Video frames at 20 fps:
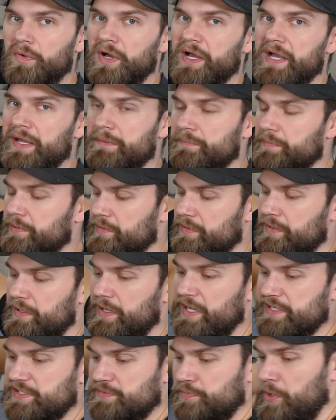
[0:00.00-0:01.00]
wipe,
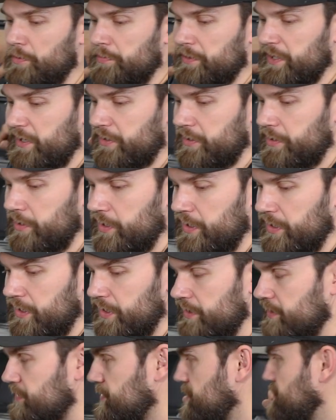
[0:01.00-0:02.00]
isopropyl
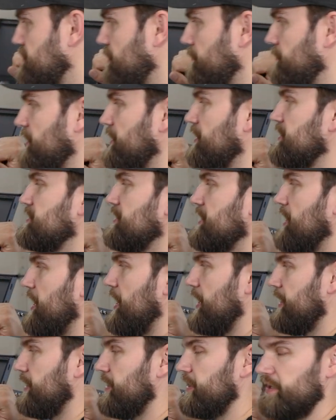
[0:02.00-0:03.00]
alcohol, something that's
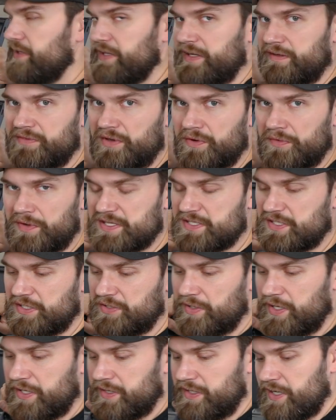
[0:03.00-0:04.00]
not going to leave a
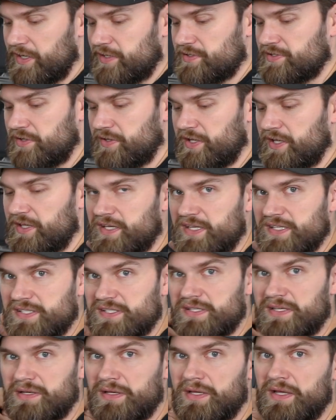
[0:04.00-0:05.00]
residue on there, so that
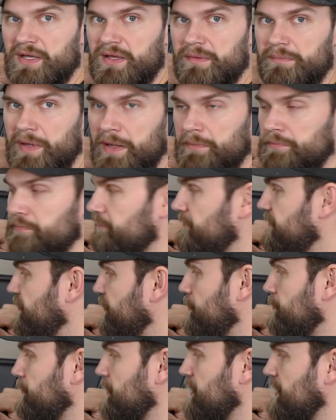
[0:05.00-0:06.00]
this paint
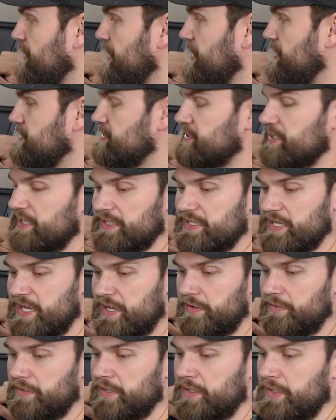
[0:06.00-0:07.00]
film can kind of stick
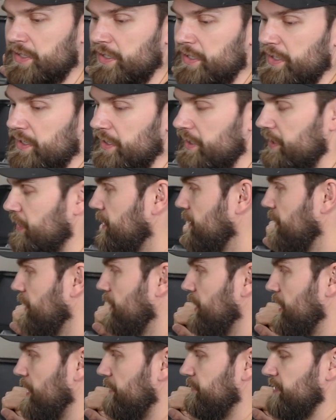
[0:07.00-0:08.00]
down and
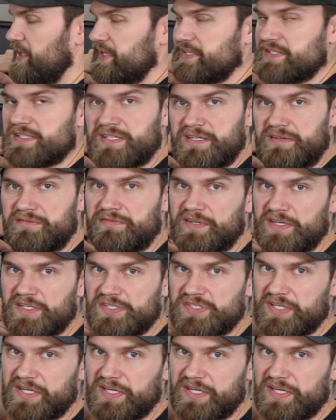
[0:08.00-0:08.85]
have a nice clean finish